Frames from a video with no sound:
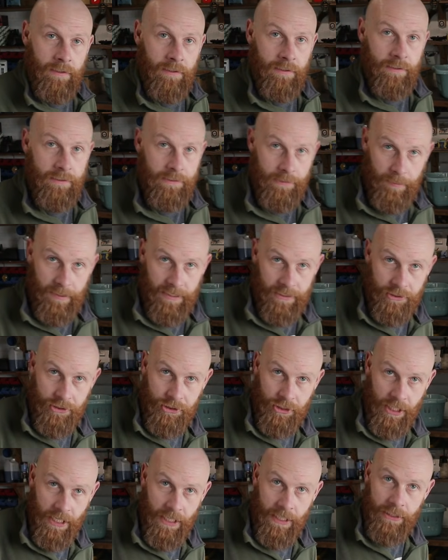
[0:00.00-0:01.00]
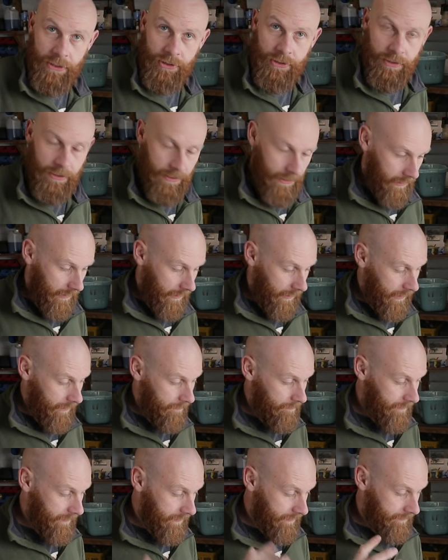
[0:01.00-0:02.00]
there's a bit to change.
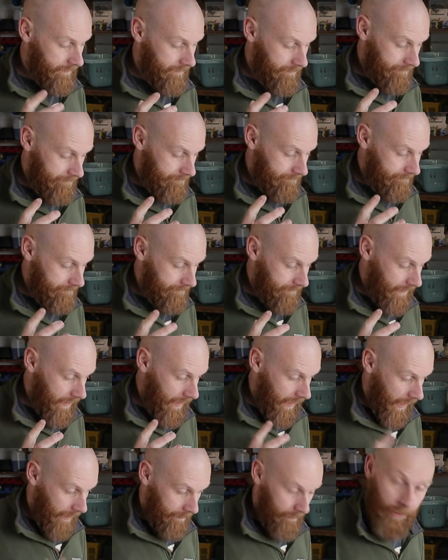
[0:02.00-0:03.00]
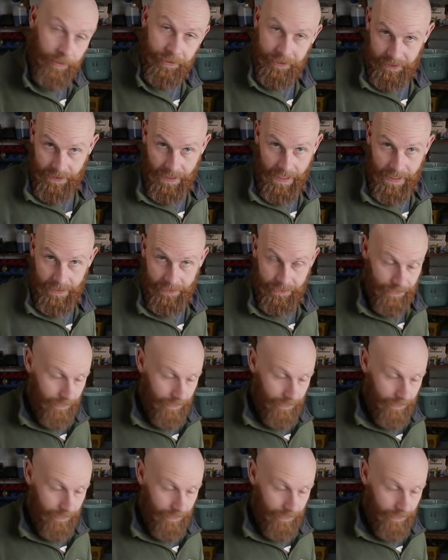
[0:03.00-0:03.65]
I'm not disheartened